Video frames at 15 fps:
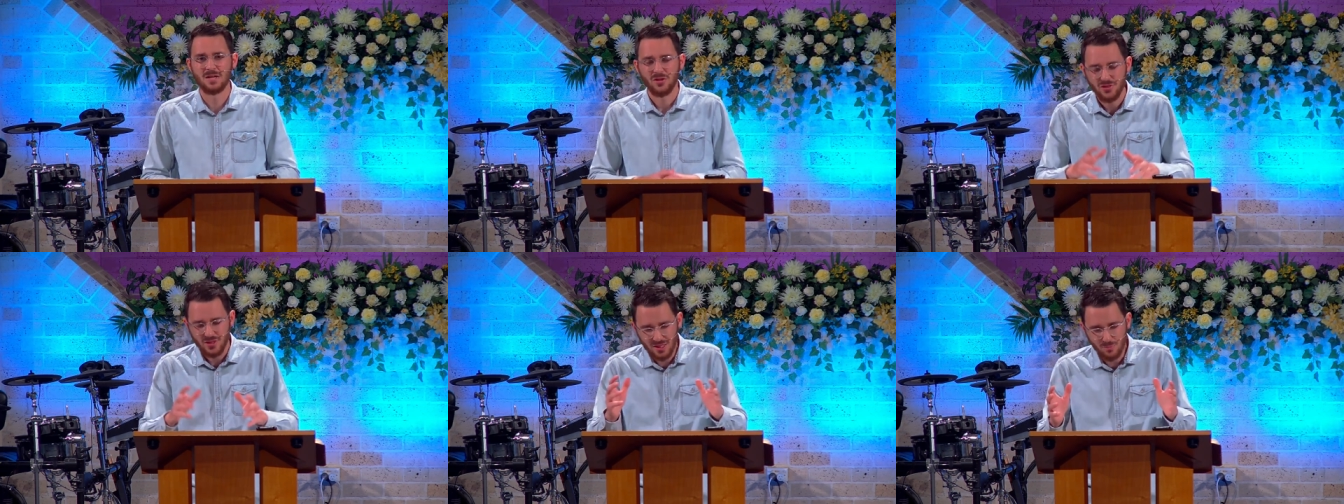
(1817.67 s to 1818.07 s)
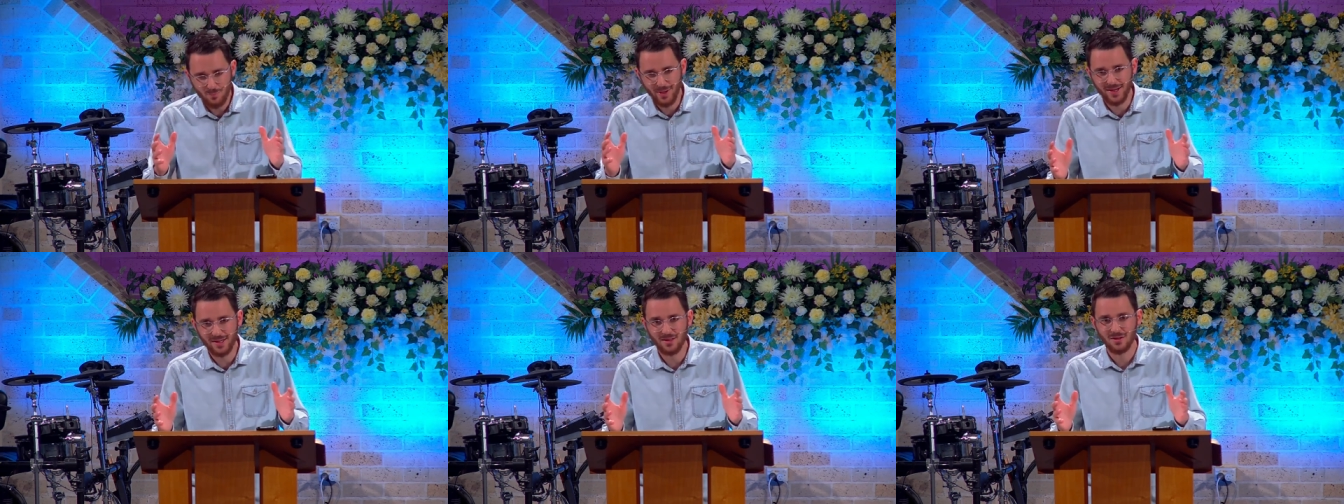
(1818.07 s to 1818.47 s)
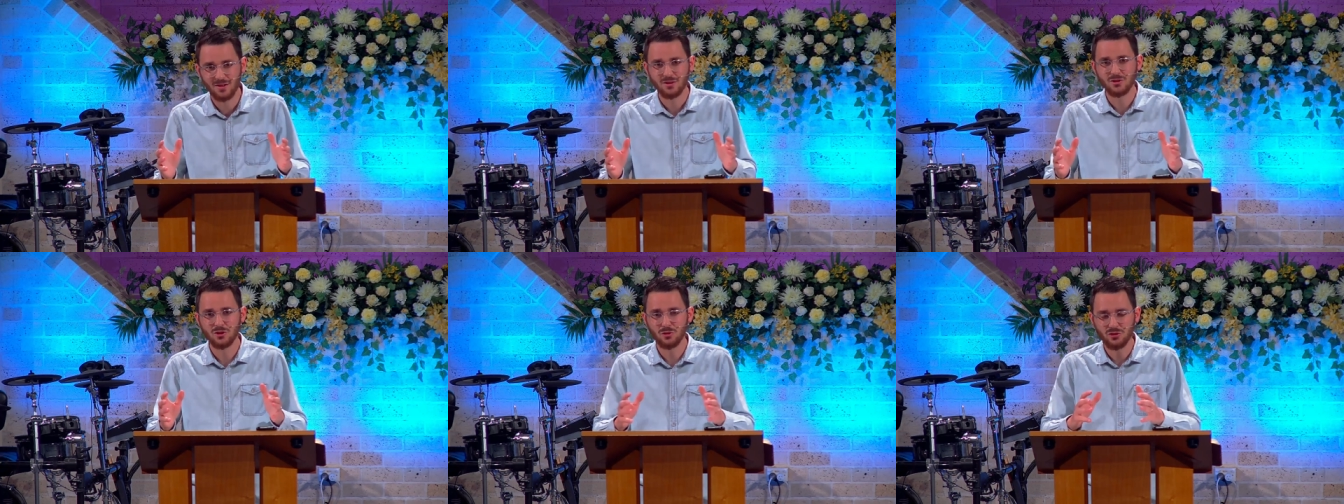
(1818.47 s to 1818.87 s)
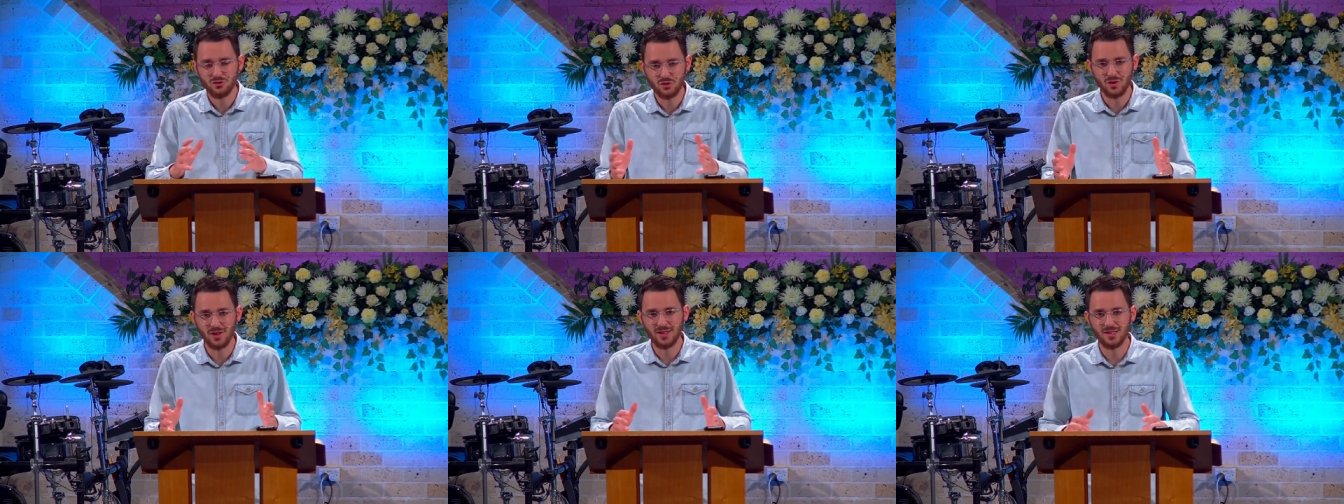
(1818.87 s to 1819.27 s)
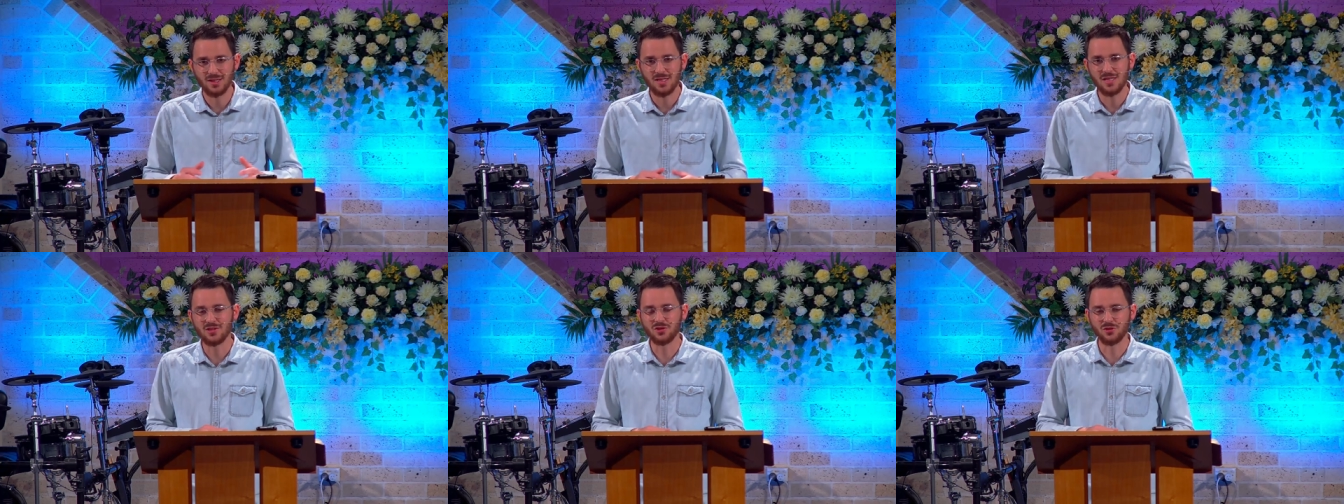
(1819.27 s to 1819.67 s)
Think back to Australian
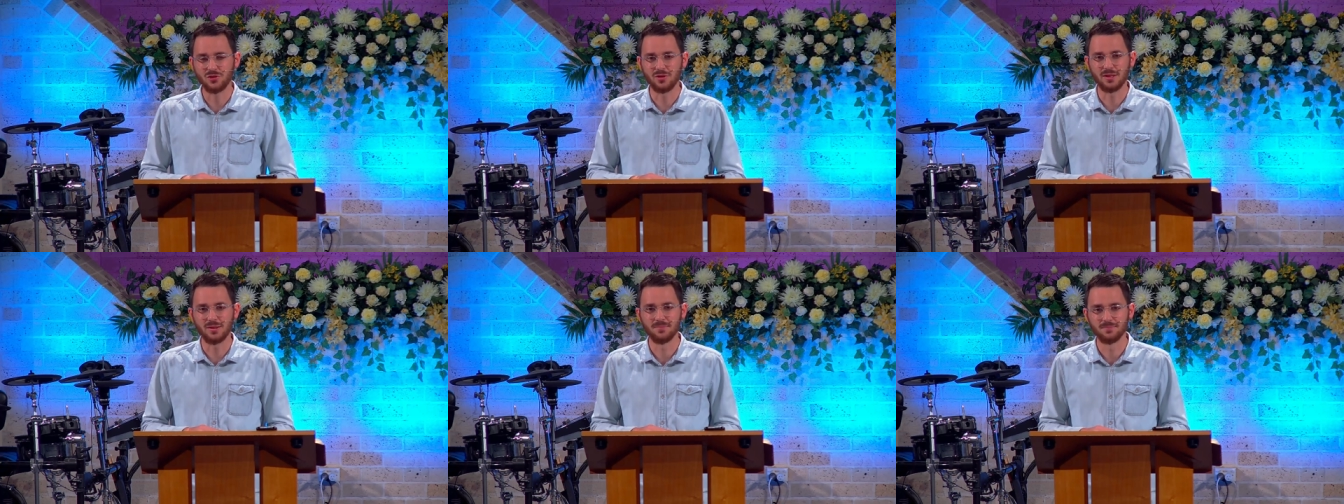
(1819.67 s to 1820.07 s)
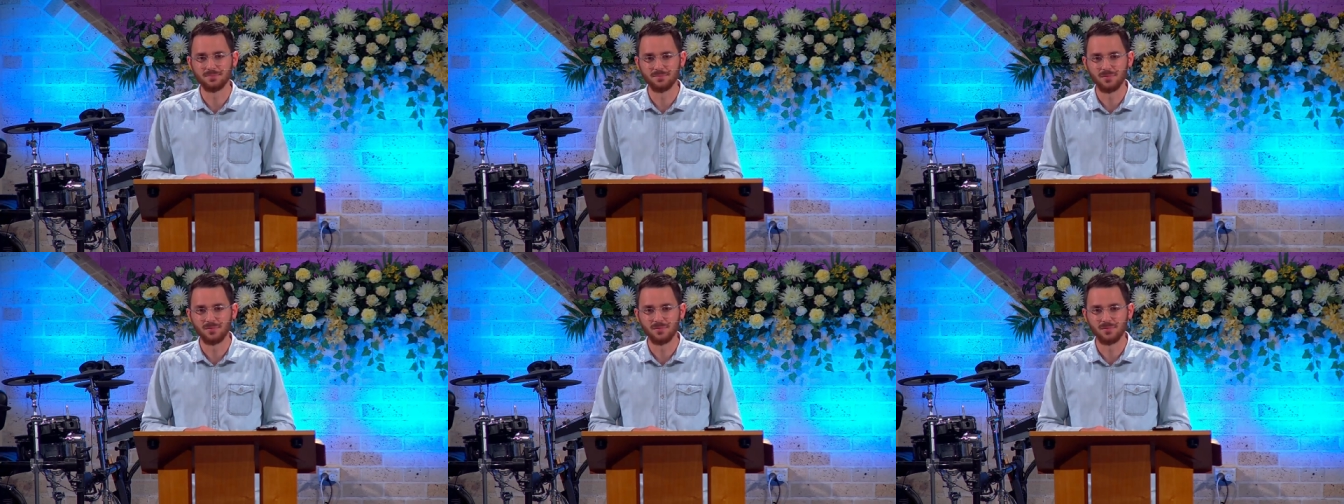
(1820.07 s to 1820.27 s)
history.